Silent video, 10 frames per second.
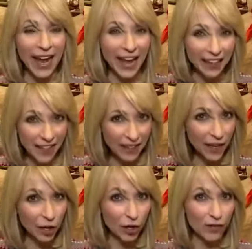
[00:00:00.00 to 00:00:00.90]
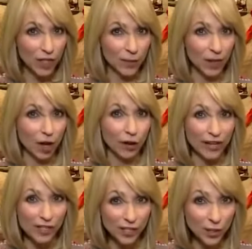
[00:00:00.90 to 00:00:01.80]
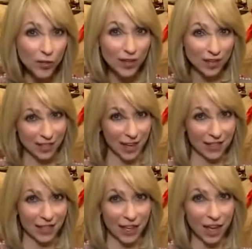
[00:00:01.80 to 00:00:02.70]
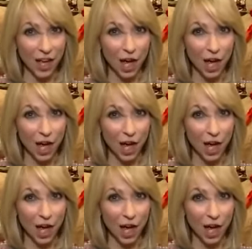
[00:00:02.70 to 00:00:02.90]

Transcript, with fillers: And then they heard of something called a soothing Santa,